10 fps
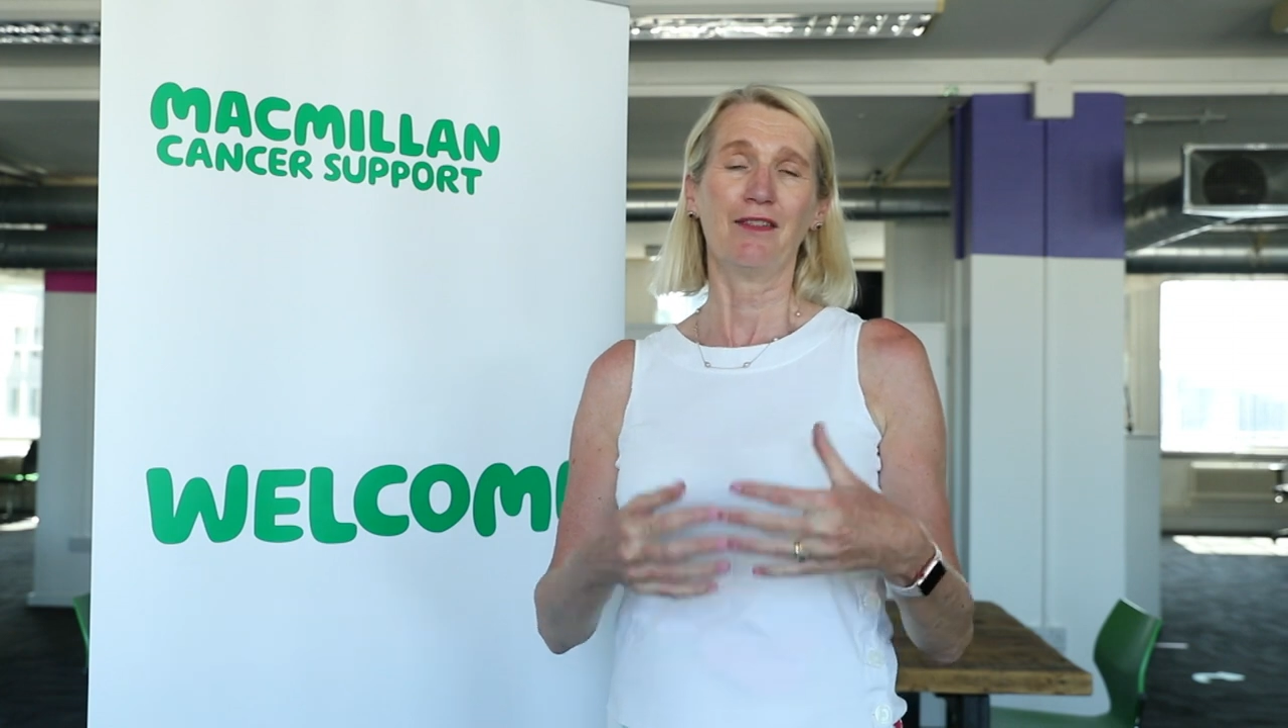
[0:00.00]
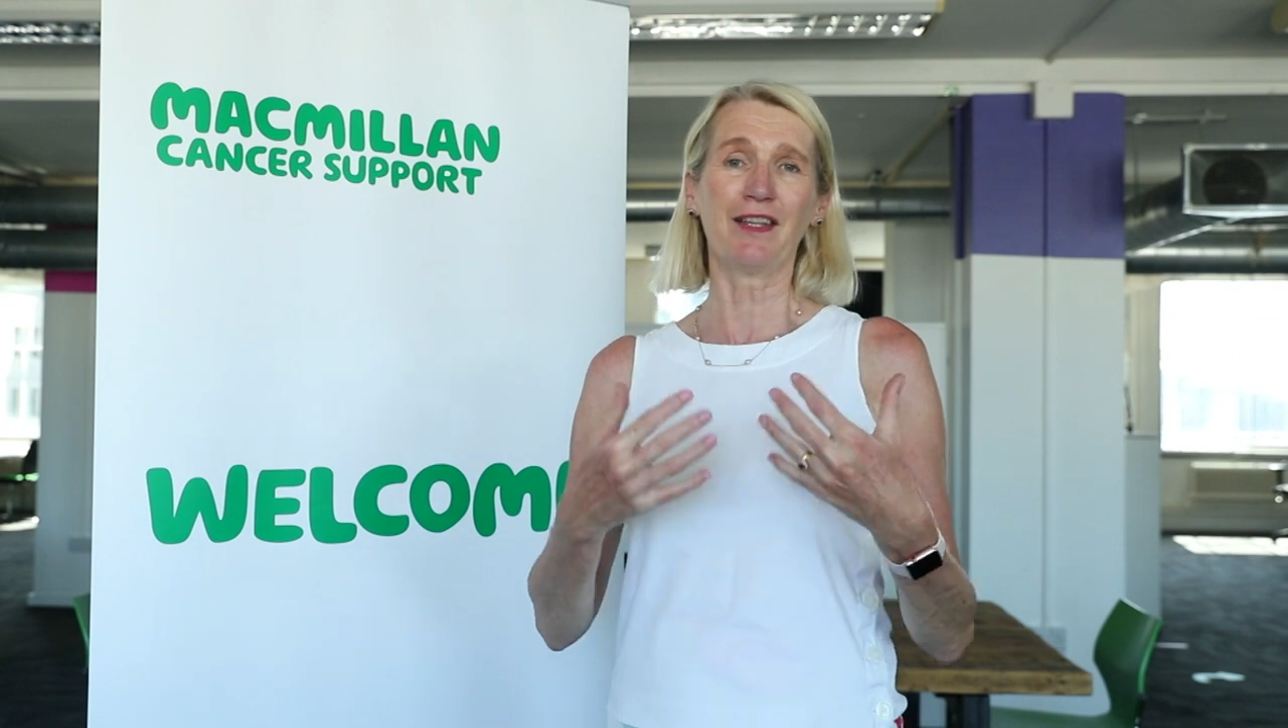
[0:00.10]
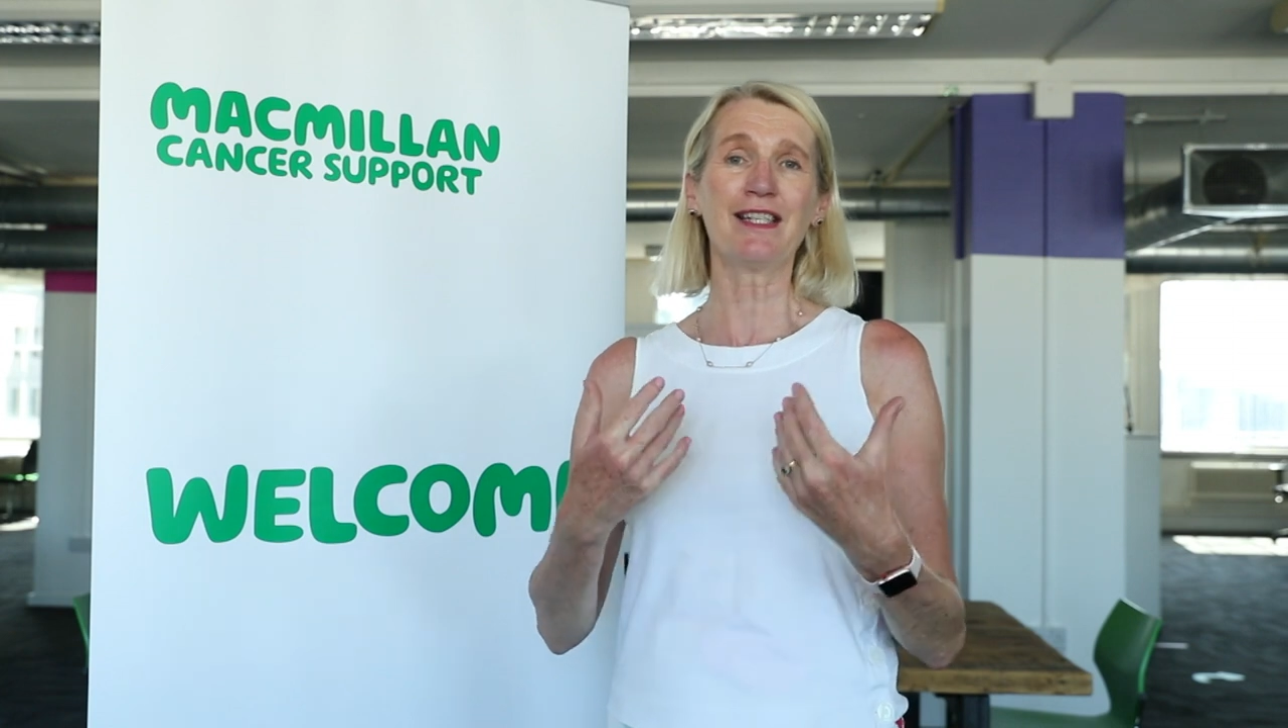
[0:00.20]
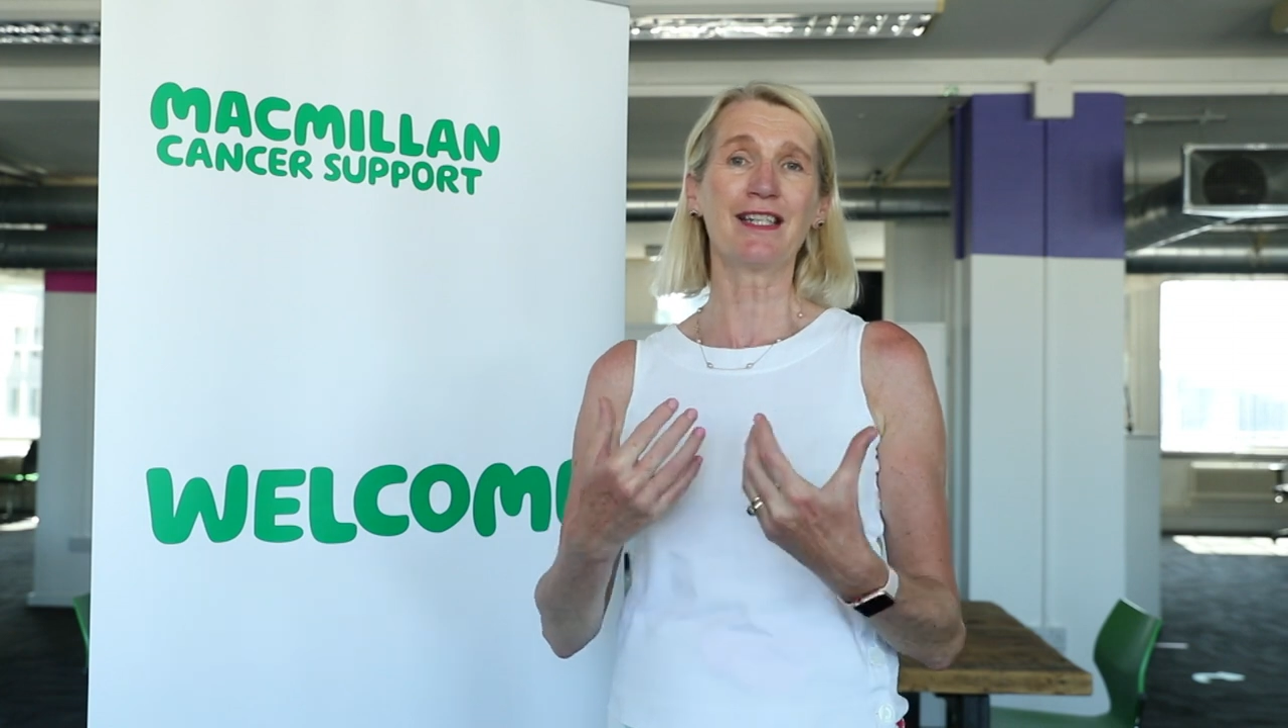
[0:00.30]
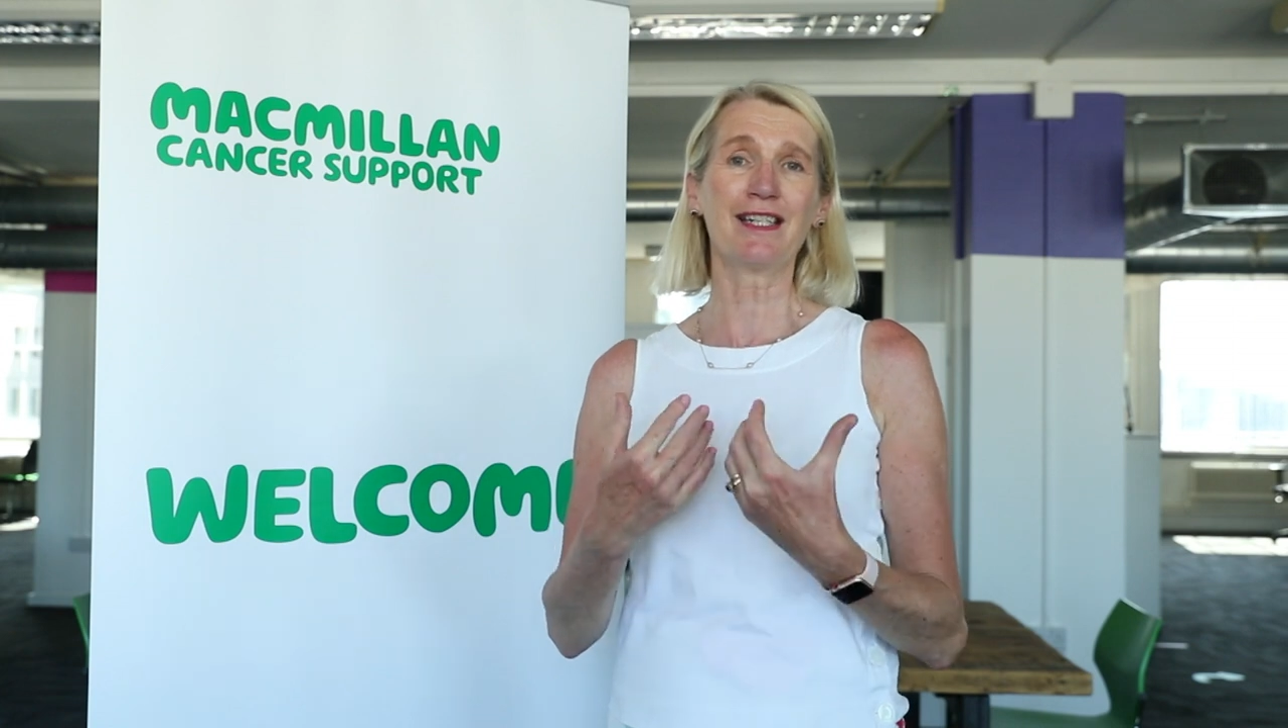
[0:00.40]

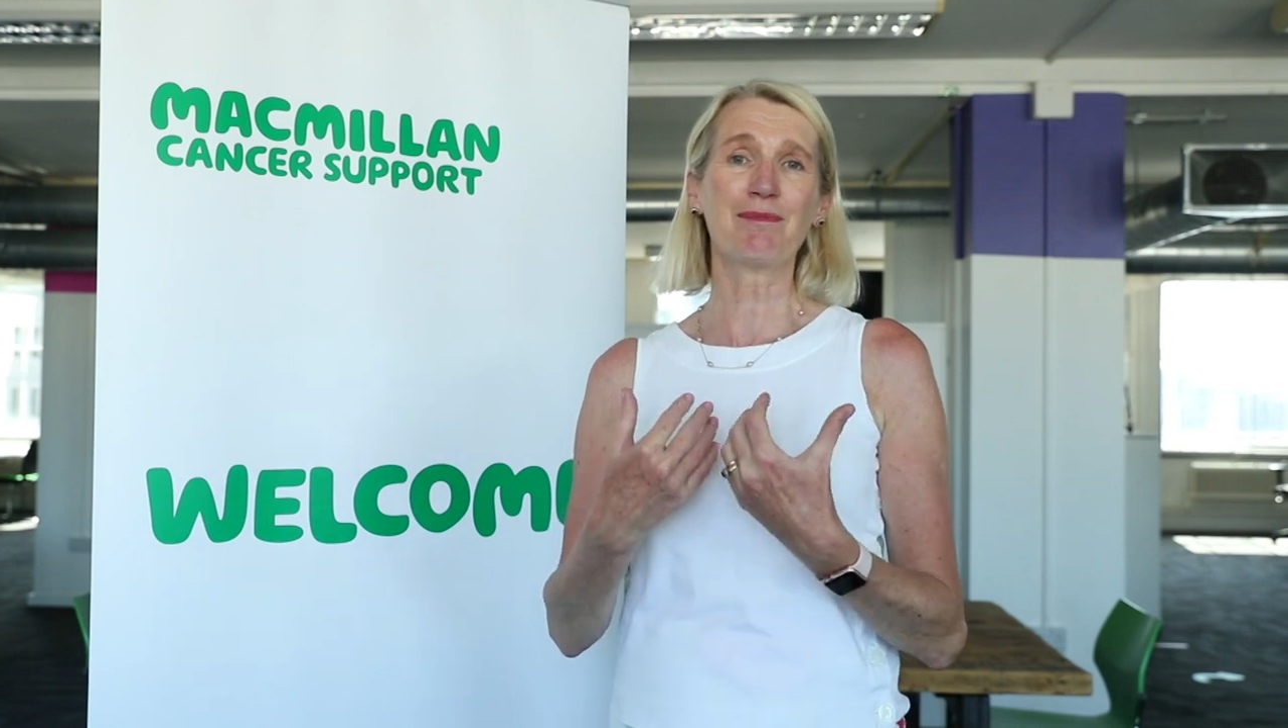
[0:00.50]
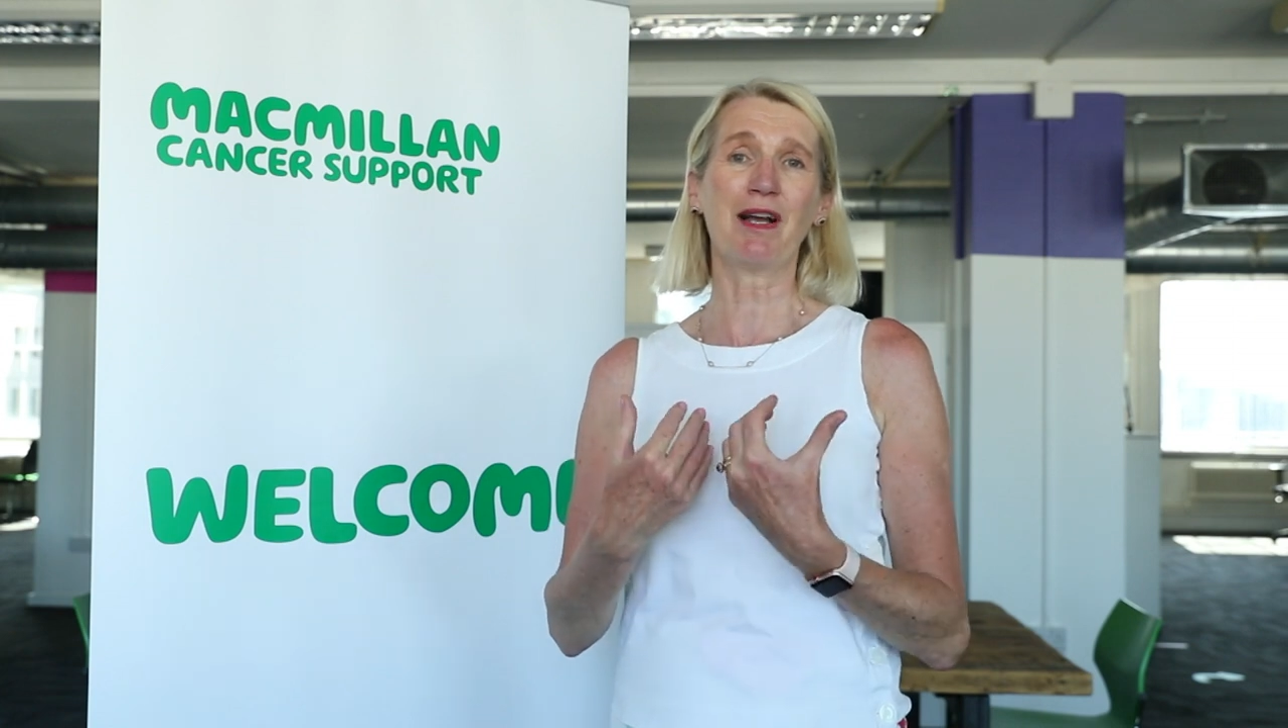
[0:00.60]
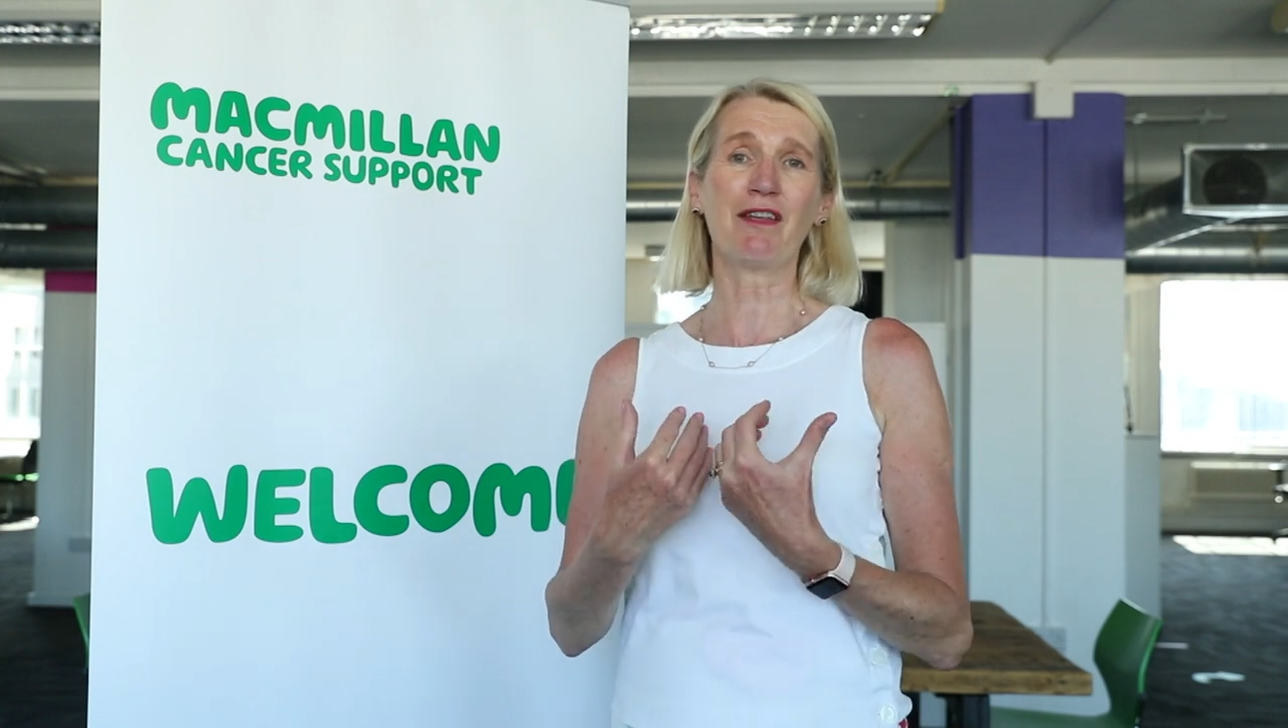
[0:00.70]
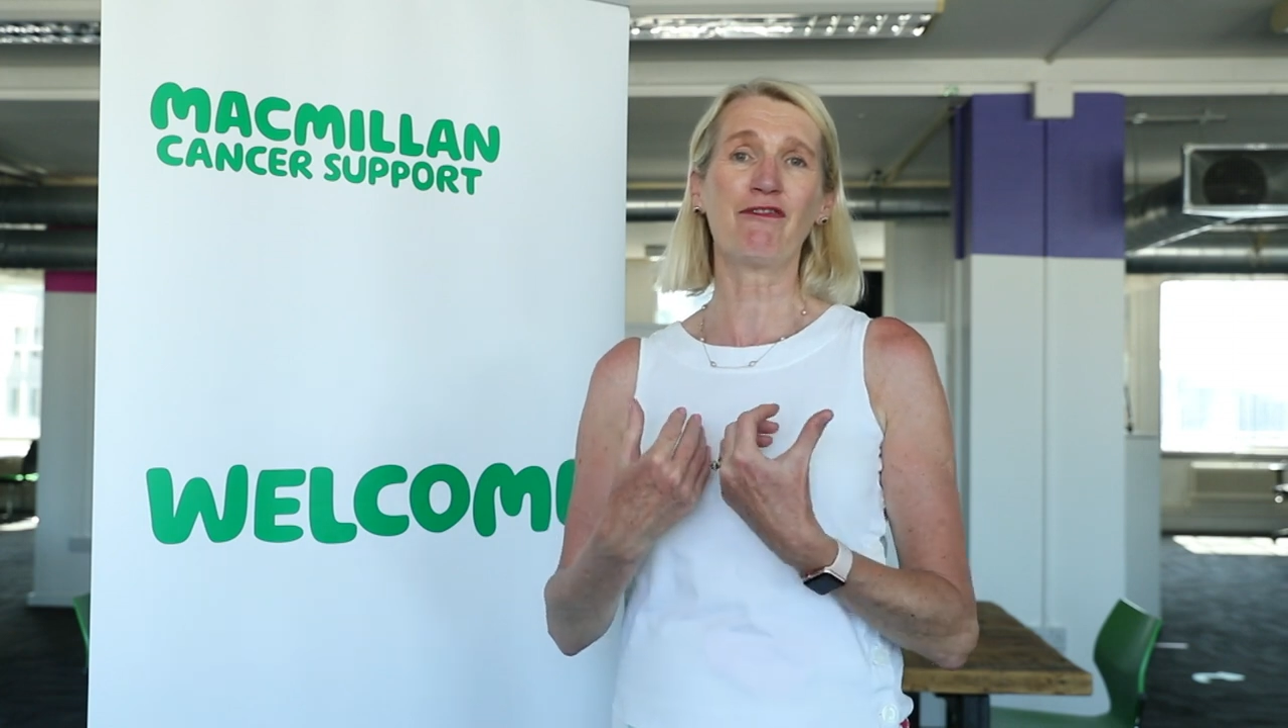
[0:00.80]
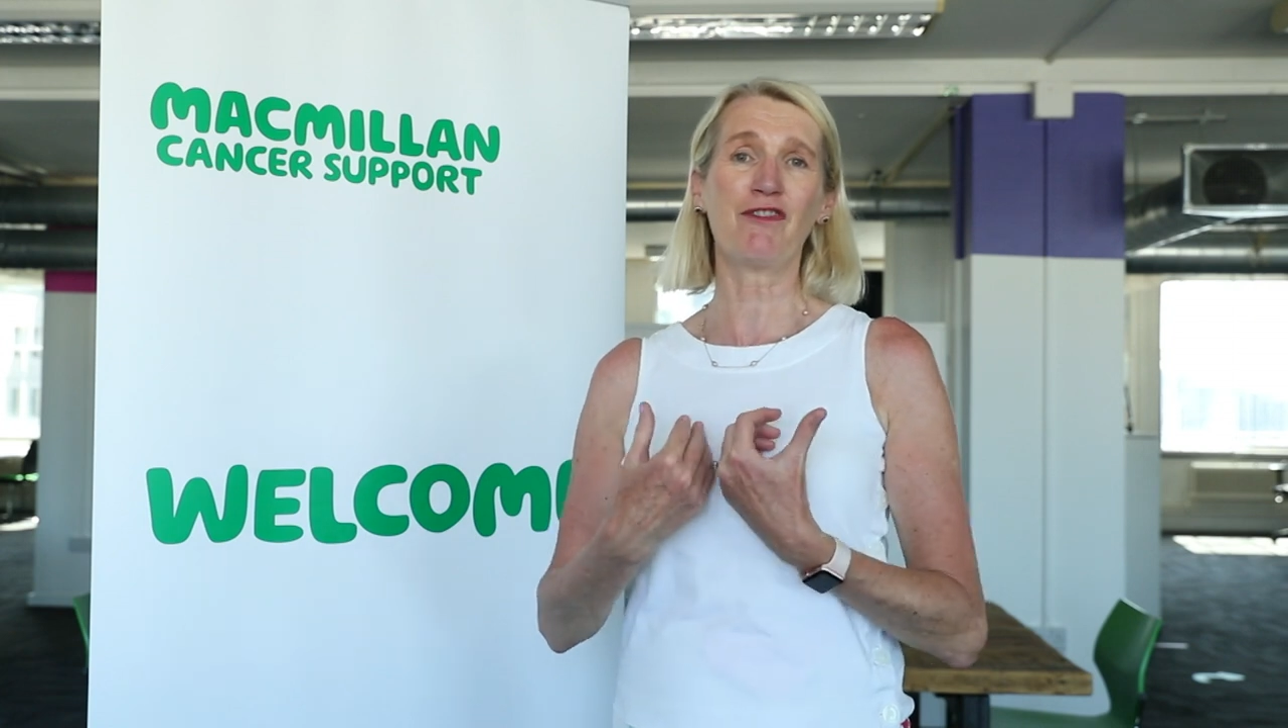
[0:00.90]
This is
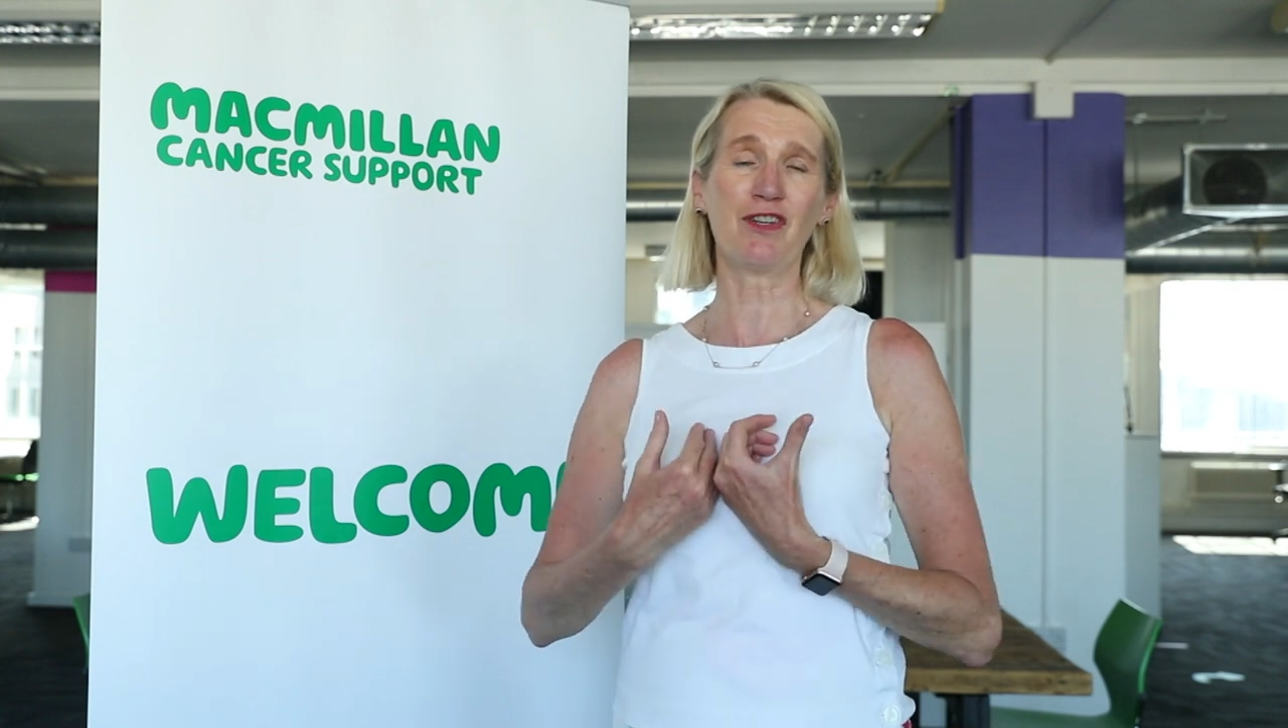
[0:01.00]
my